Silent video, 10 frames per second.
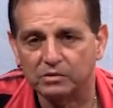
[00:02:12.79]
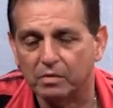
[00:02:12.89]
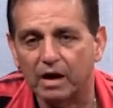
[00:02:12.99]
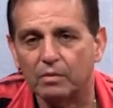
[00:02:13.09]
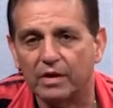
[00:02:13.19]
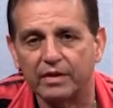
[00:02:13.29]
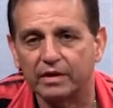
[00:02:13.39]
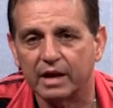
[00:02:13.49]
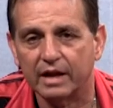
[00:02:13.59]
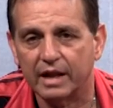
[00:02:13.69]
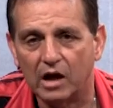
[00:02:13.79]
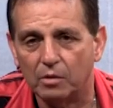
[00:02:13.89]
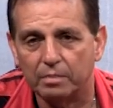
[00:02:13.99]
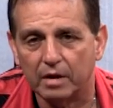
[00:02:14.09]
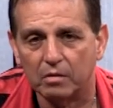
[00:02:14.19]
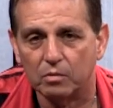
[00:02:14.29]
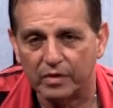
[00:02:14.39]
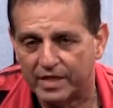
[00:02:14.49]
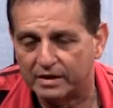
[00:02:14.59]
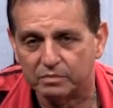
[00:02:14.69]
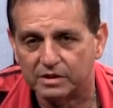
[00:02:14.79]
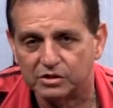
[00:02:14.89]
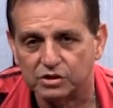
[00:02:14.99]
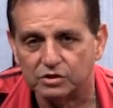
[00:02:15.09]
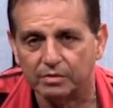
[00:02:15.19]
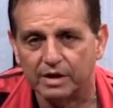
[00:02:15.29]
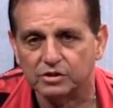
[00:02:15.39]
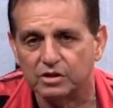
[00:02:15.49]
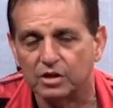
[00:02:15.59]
Why do I think that I can help with that, with the situation?